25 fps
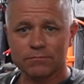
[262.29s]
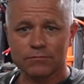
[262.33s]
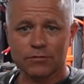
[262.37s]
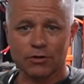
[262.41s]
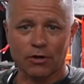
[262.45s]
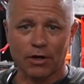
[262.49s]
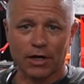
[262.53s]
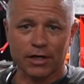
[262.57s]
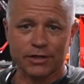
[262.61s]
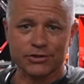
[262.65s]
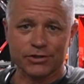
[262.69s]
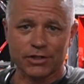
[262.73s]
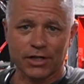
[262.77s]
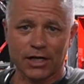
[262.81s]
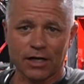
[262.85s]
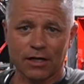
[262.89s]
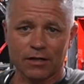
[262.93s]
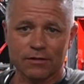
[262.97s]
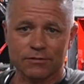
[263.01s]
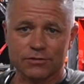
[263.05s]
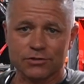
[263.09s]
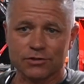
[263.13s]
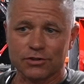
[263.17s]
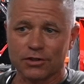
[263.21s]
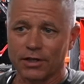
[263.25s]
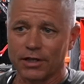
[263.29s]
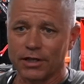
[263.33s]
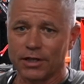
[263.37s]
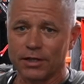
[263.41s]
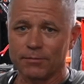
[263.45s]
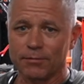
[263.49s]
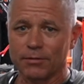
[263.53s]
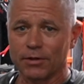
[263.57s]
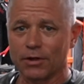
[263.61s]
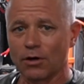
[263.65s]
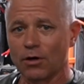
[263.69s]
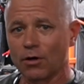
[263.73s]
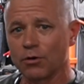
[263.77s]
crash out,
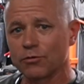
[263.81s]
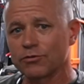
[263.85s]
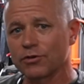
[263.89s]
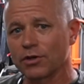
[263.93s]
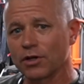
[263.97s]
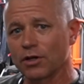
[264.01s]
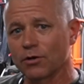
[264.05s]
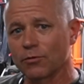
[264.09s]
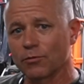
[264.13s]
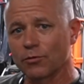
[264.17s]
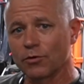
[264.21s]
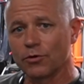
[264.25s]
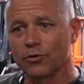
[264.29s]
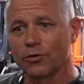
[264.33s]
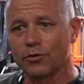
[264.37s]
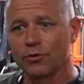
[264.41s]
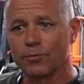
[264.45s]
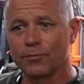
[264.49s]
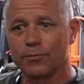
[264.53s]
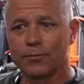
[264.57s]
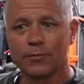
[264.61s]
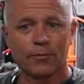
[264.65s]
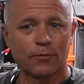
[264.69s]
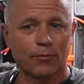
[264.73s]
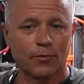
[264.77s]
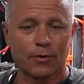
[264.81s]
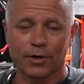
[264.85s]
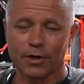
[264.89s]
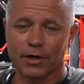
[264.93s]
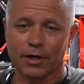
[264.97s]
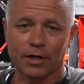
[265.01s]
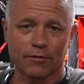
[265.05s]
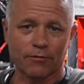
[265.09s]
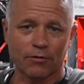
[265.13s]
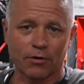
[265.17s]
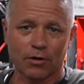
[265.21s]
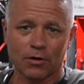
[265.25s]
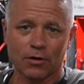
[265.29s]
sleep, get a hotel room,
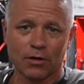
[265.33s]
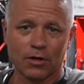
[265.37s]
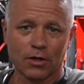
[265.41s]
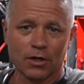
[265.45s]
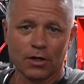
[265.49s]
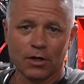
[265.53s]
whatever,